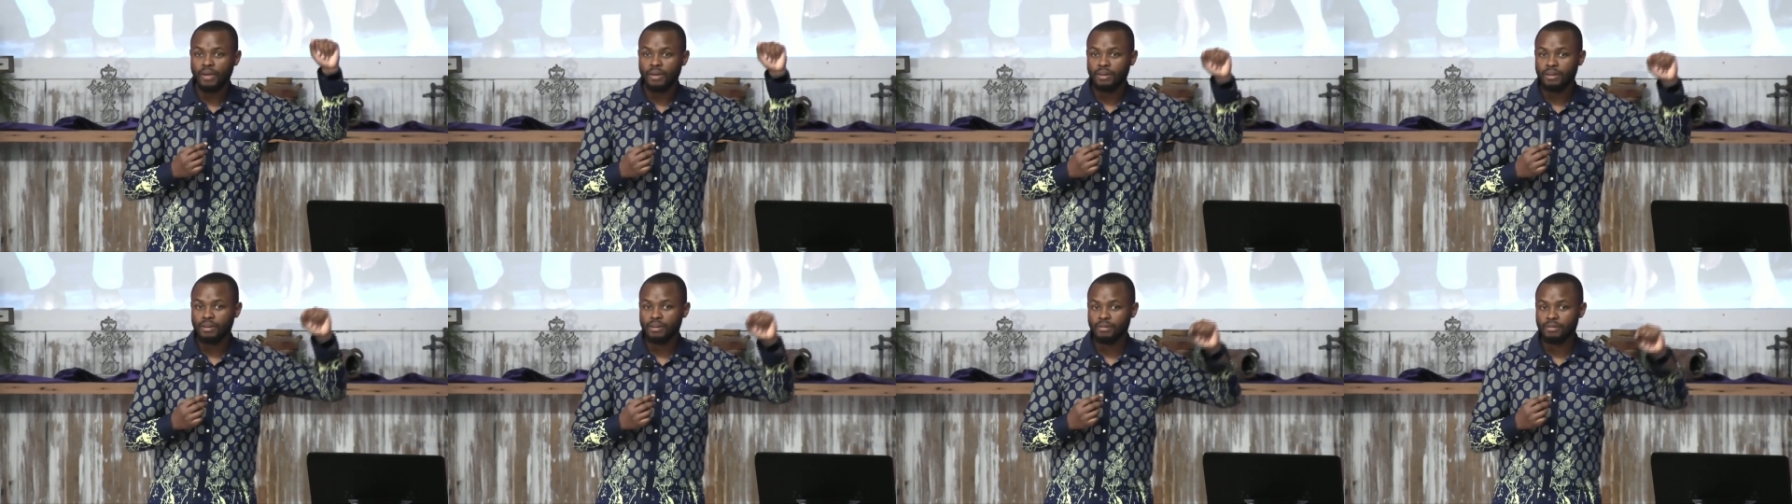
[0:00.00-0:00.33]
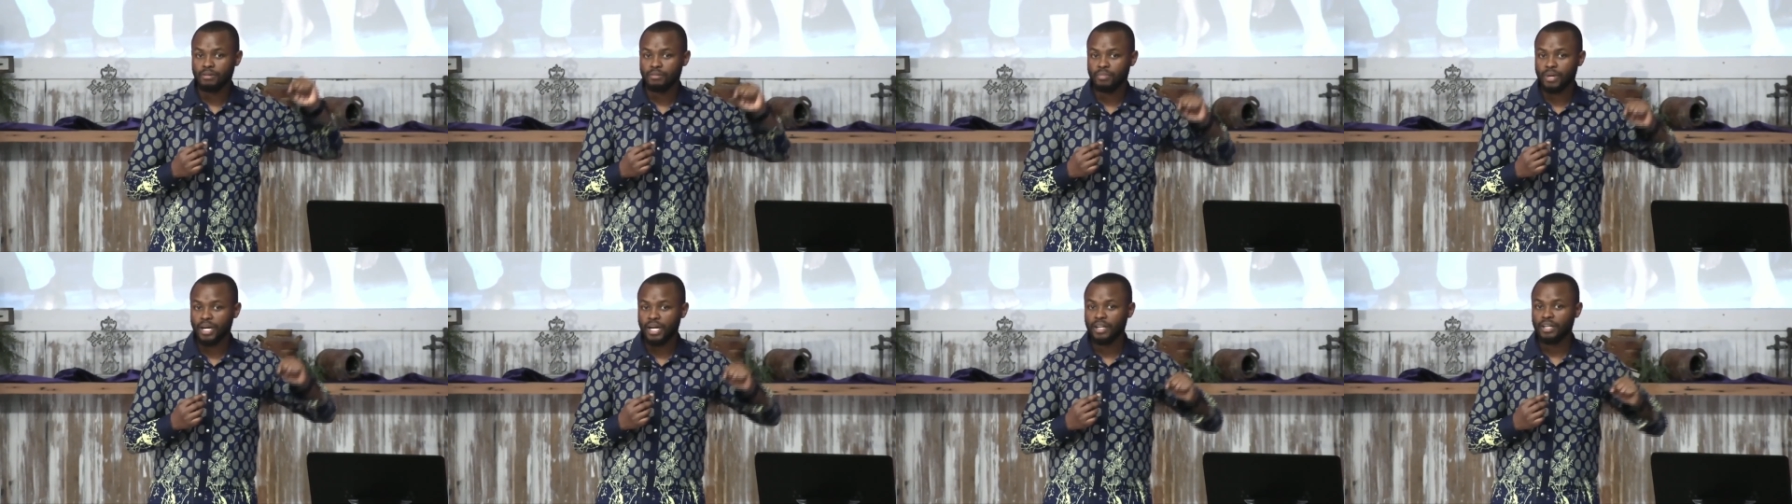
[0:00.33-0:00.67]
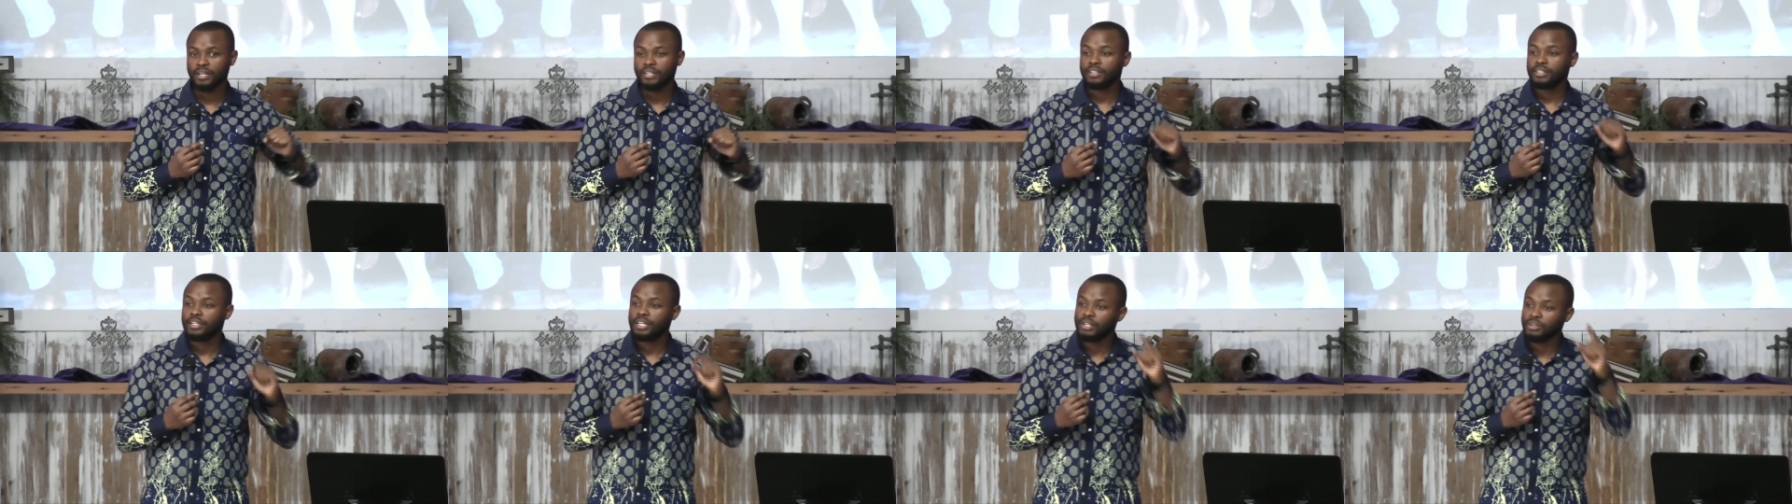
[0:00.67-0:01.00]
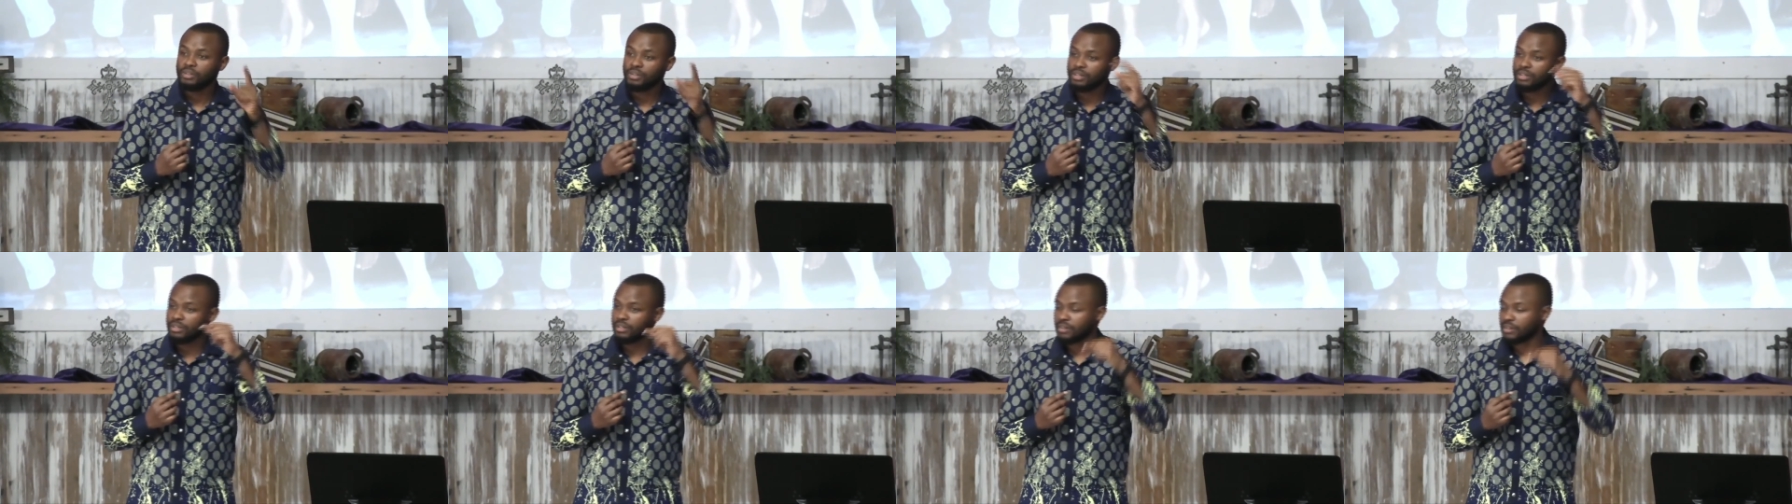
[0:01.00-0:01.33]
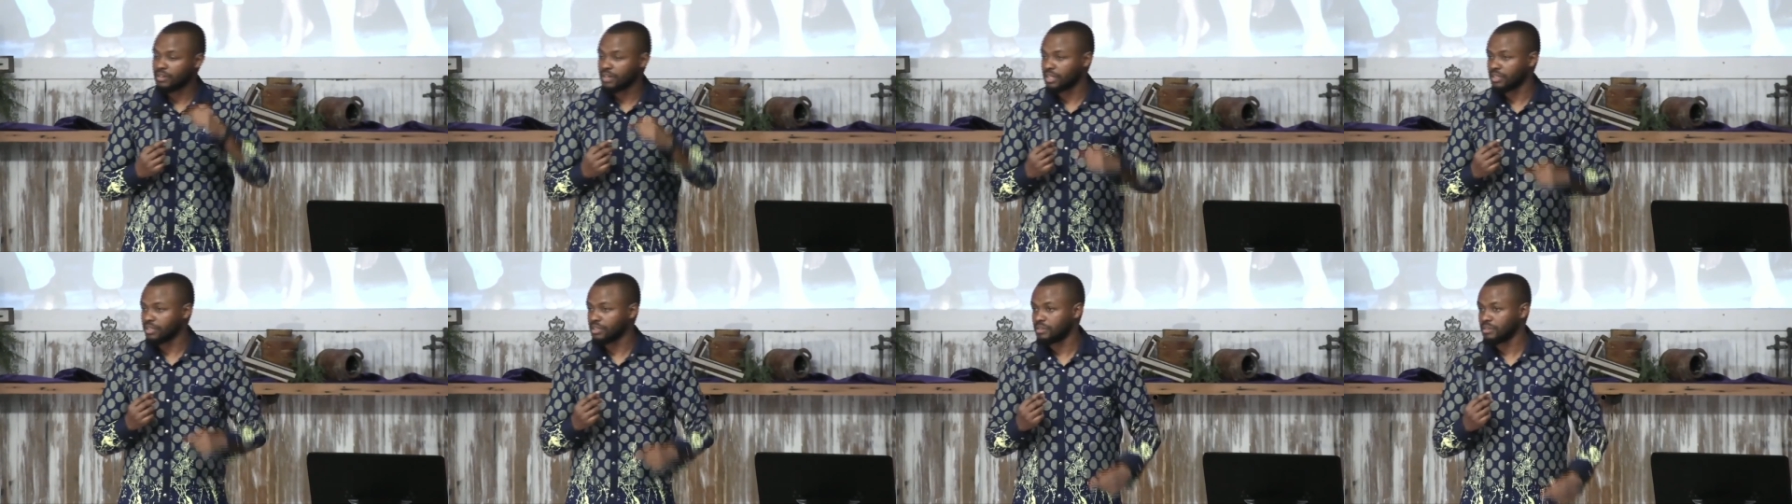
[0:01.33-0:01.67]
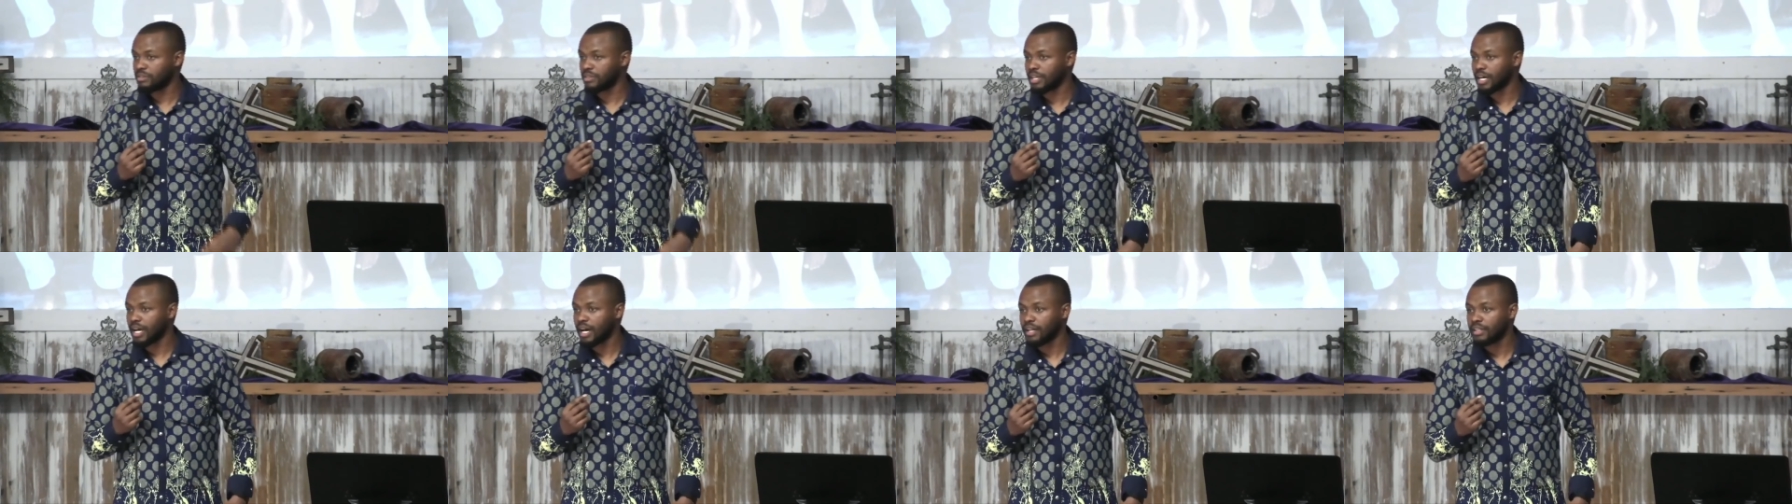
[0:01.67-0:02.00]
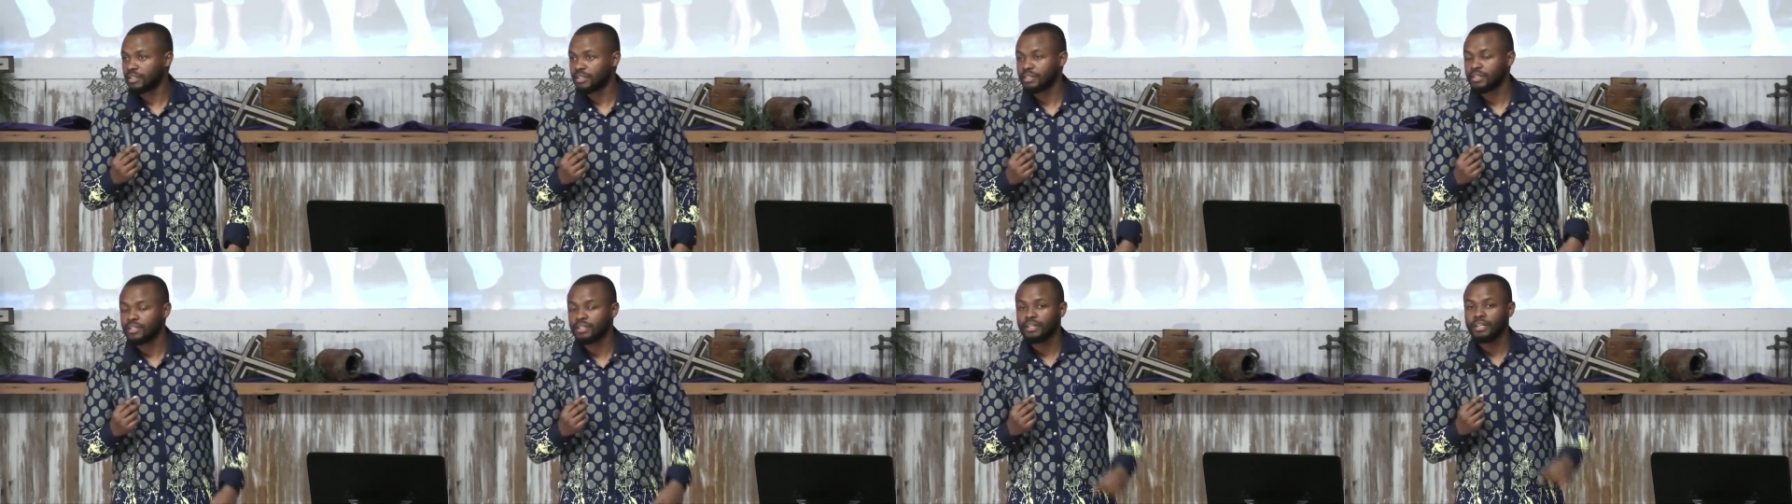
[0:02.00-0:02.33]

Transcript: Nobody. Then you're not going to do that.